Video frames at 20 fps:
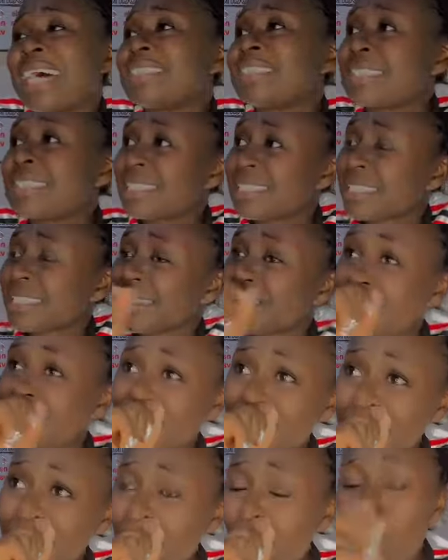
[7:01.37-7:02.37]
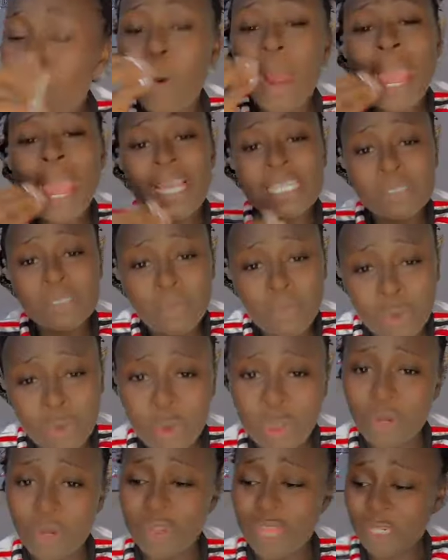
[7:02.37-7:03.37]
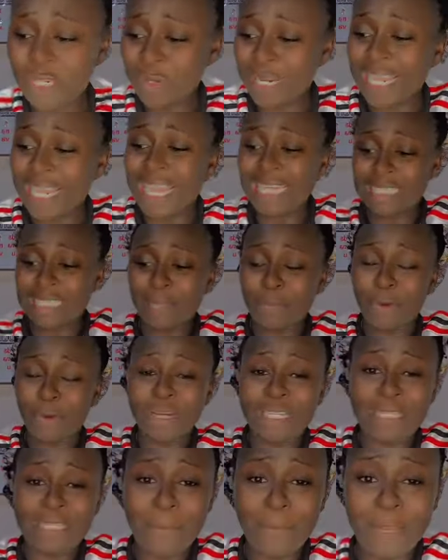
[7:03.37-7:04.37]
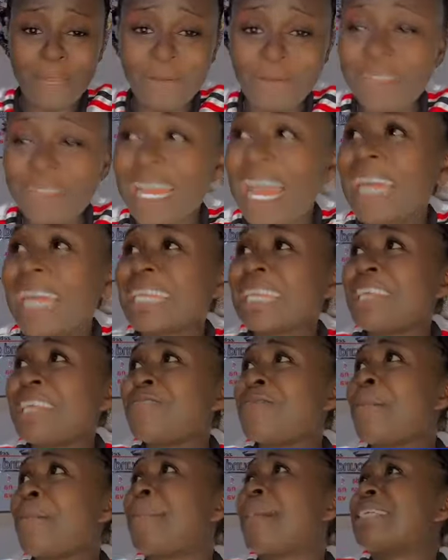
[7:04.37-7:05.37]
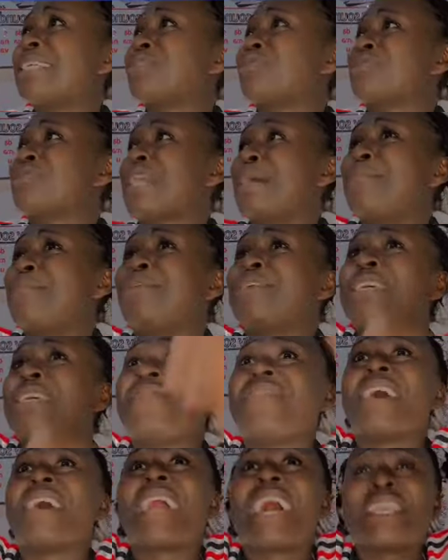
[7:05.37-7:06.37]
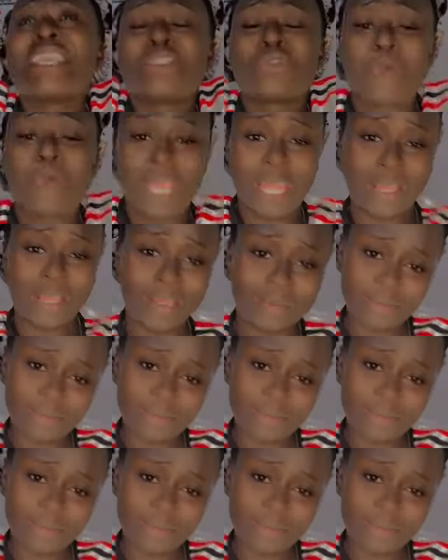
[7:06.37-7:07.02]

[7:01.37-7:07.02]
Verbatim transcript: assist? Where is Bruno that will get the ball in the midfield and give a pass to somebody in the right way?